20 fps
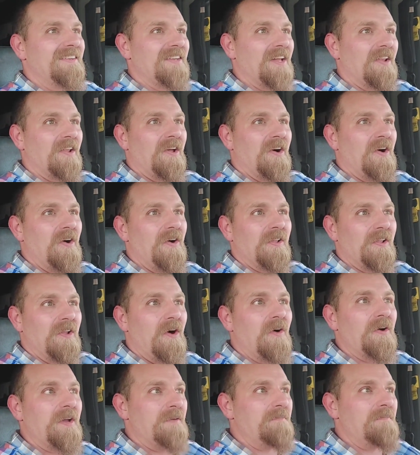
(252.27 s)
the
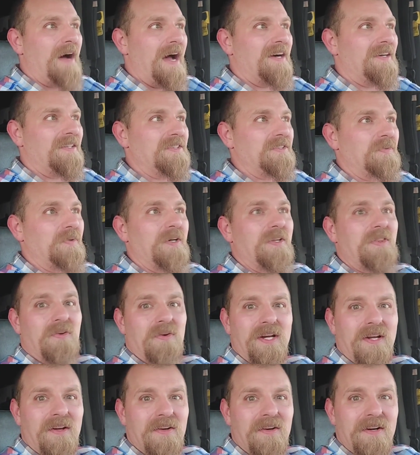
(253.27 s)
loaded miles were
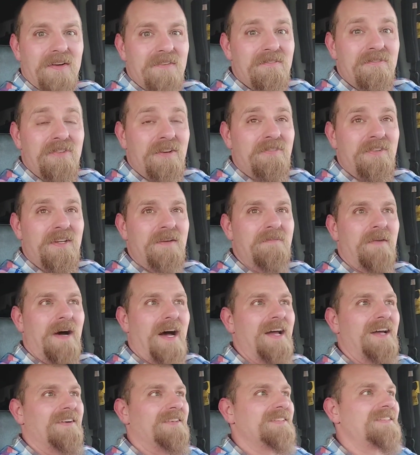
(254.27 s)
350
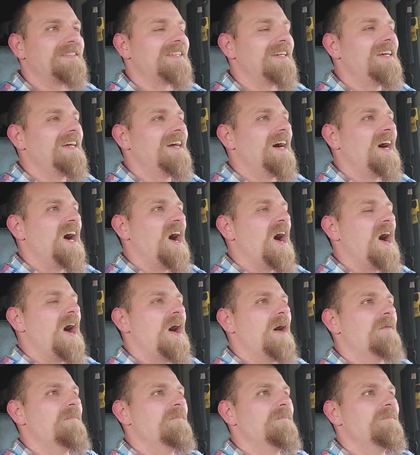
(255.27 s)
miles.
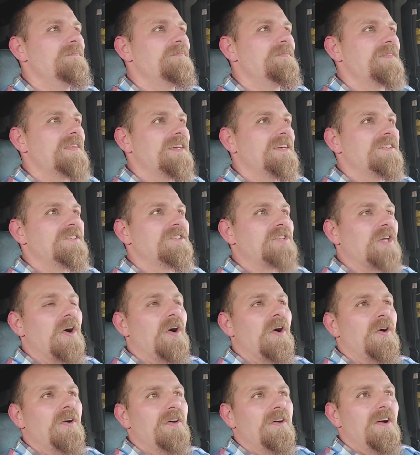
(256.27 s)
So